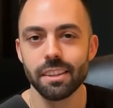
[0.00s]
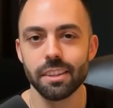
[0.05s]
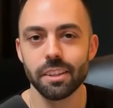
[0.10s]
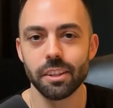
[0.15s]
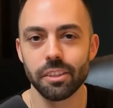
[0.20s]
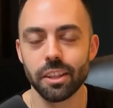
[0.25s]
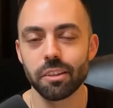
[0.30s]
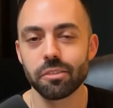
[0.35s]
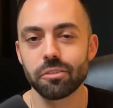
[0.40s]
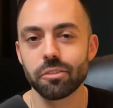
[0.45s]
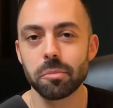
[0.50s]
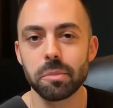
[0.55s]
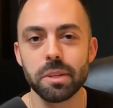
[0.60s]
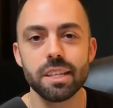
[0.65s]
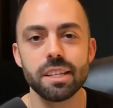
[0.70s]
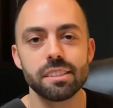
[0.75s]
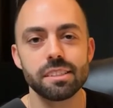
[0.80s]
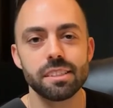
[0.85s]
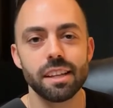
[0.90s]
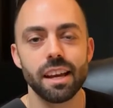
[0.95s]
The thing for
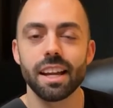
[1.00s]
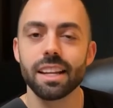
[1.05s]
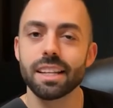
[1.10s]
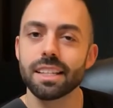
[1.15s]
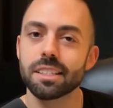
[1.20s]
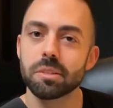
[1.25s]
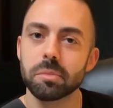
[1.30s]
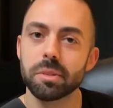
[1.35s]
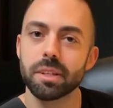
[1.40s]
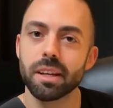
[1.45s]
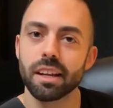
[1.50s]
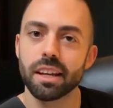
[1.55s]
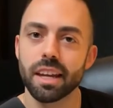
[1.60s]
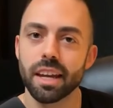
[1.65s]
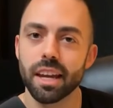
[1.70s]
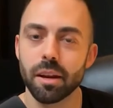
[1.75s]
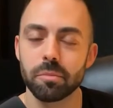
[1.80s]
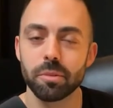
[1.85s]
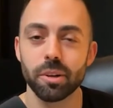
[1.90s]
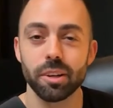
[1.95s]
me is I need to be on
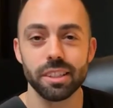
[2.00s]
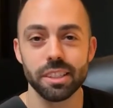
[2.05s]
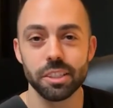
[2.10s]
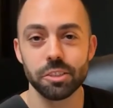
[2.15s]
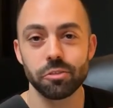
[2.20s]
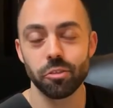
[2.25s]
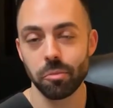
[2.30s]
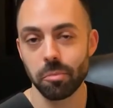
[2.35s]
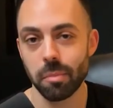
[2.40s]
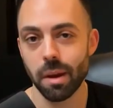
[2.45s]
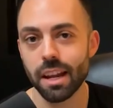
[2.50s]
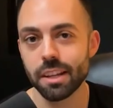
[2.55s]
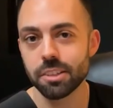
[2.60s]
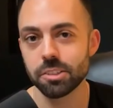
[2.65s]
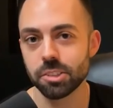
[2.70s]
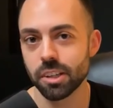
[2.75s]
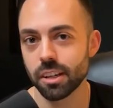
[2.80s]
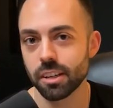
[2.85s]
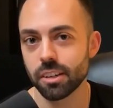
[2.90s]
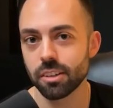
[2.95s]
camera, at least for my
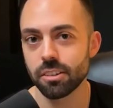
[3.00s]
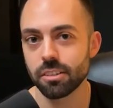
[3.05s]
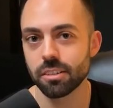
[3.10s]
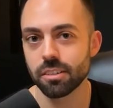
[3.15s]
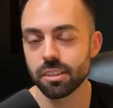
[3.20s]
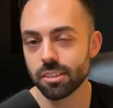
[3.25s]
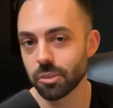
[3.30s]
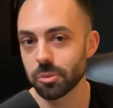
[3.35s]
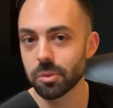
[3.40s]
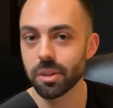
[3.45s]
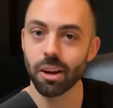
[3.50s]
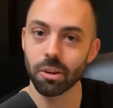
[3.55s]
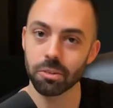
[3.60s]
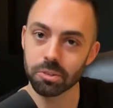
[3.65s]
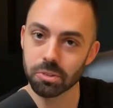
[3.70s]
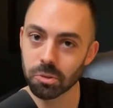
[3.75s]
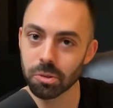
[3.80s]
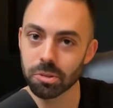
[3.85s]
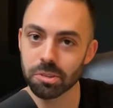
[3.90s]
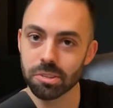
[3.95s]
channel, until we
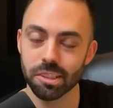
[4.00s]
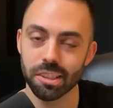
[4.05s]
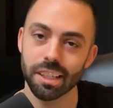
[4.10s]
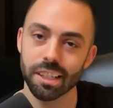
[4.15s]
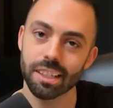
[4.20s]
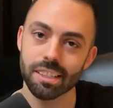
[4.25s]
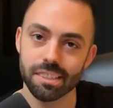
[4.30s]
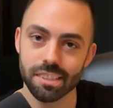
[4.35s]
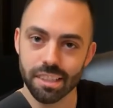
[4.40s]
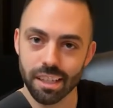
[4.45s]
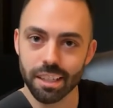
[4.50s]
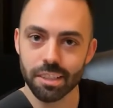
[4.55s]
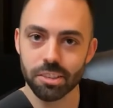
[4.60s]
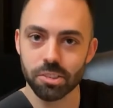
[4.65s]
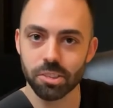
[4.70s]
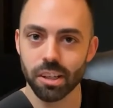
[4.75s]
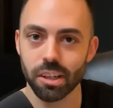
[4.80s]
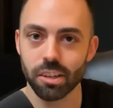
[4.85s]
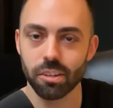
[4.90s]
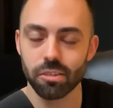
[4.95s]
outsource to like a second
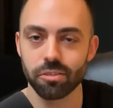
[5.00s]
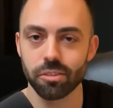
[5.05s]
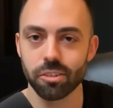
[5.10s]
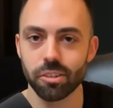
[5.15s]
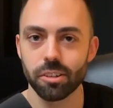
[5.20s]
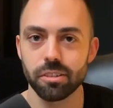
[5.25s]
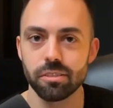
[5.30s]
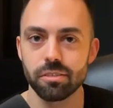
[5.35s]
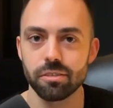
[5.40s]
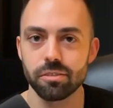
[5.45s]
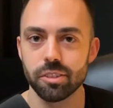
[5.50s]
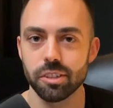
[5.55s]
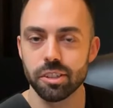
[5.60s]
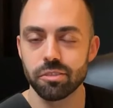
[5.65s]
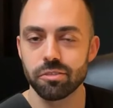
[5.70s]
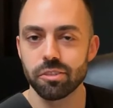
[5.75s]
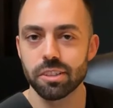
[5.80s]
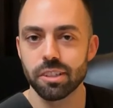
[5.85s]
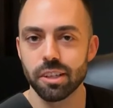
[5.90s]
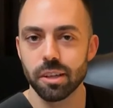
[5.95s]
channel for, for
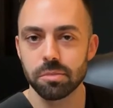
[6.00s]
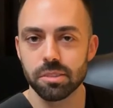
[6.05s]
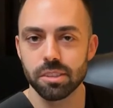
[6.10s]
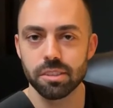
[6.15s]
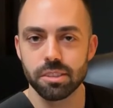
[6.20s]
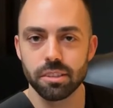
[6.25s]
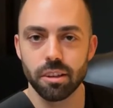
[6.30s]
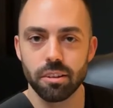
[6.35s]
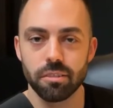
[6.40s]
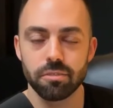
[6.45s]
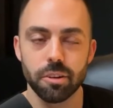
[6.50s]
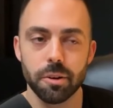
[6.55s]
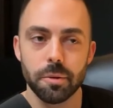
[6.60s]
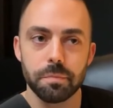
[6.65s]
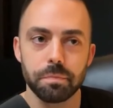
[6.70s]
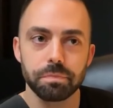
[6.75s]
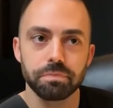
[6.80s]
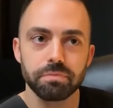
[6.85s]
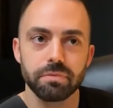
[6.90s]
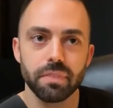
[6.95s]
different types of
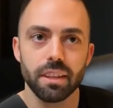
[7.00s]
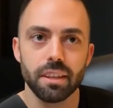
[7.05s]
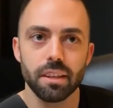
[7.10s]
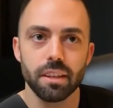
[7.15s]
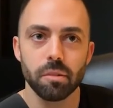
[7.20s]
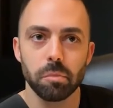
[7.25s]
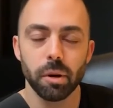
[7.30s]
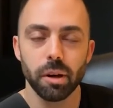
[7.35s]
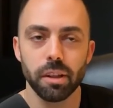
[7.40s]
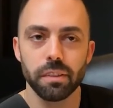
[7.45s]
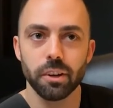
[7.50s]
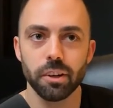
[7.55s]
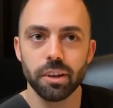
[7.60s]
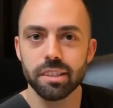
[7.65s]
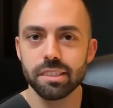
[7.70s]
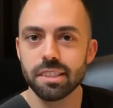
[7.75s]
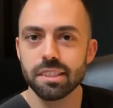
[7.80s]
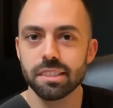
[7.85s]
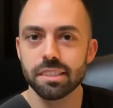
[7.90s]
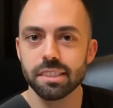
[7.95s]
stuff. Right. But there
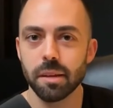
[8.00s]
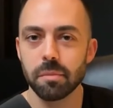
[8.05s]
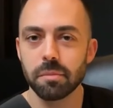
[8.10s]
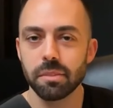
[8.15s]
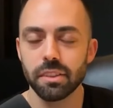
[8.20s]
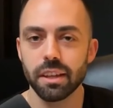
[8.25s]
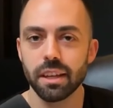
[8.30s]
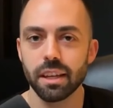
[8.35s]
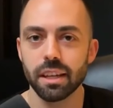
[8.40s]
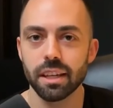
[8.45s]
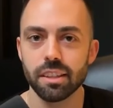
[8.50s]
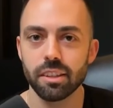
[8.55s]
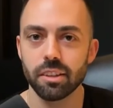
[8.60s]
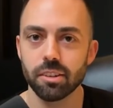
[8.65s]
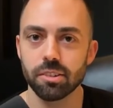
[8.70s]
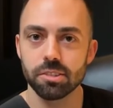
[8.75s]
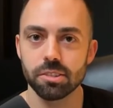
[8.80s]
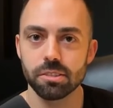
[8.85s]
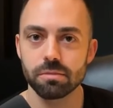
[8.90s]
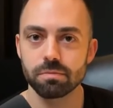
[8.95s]
is the same thing. And
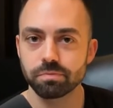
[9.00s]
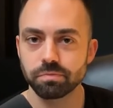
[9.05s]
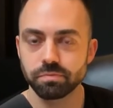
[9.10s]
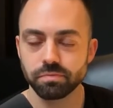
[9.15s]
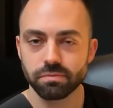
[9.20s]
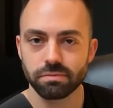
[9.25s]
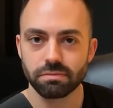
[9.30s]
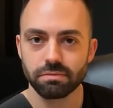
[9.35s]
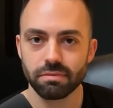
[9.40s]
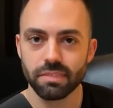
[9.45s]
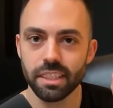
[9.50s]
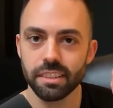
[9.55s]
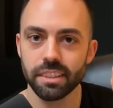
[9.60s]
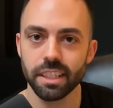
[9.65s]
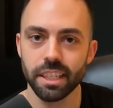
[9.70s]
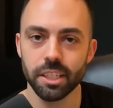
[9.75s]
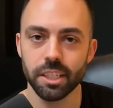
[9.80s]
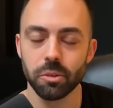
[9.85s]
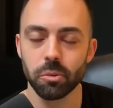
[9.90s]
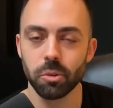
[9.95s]
there's the
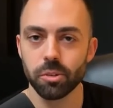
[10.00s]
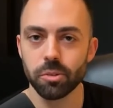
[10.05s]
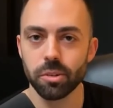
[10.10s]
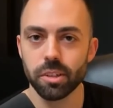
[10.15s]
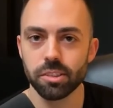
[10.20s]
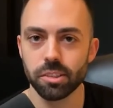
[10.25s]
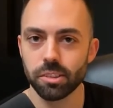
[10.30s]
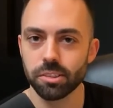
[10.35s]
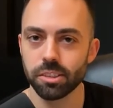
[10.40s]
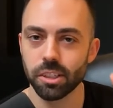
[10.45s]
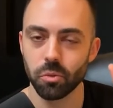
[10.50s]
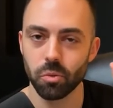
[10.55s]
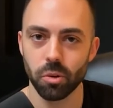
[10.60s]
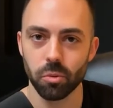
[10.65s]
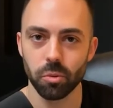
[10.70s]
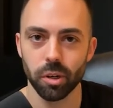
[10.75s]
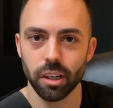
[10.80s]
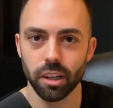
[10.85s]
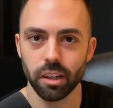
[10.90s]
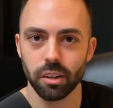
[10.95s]
keyword research, like
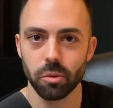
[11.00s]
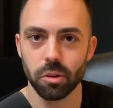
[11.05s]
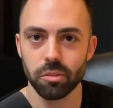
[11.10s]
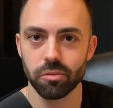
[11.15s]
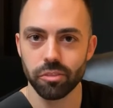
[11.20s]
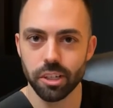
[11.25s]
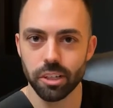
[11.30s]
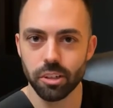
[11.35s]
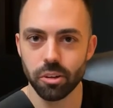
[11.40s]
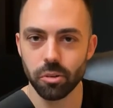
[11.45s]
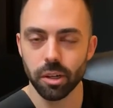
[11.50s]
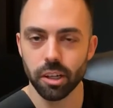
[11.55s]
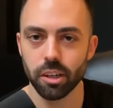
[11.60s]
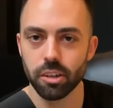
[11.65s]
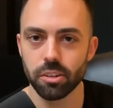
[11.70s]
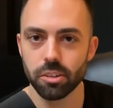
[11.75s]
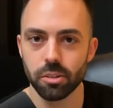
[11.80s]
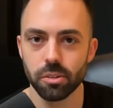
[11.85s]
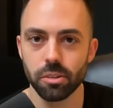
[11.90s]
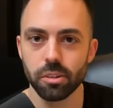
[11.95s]
what we're going to, what video we're
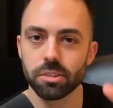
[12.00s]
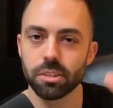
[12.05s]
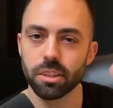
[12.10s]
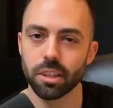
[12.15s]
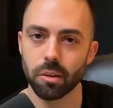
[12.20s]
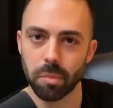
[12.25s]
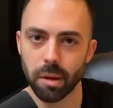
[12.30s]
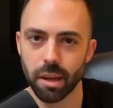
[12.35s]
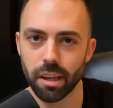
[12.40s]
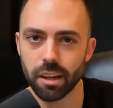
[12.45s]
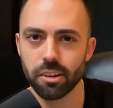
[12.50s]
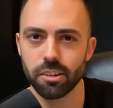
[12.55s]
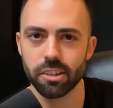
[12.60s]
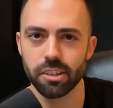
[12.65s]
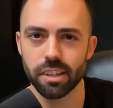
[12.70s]
going to do. There's the competitor